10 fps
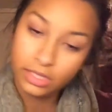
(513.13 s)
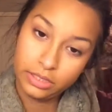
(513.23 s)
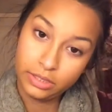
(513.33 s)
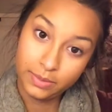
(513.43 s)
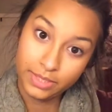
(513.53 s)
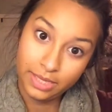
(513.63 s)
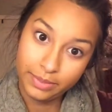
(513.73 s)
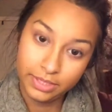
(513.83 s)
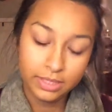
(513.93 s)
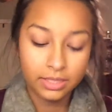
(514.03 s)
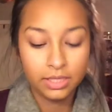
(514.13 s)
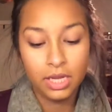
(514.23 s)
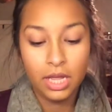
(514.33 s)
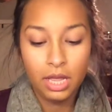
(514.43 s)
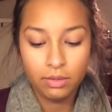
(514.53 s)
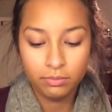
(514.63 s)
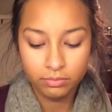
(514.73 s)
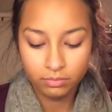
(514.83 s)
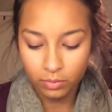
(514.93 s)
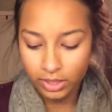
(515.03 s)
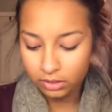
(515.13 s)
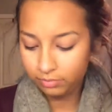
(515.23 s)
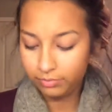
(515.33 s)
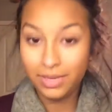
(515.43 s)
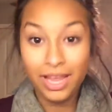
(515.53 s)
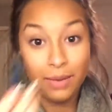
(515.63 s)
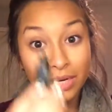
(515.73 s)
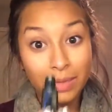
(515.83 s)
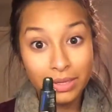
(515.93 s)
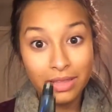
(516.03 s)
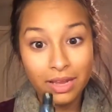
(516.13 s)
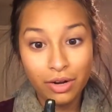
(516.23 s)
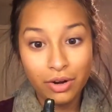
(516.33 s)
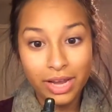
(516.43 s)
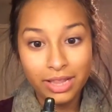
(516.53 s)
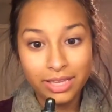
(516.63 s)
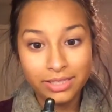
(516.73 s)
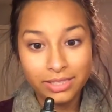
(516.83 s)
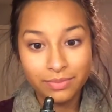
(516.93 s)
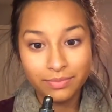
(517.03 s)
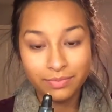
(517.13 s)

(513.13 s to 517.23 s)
Don't know what that means. No. And we're gonna put that on our eyelids.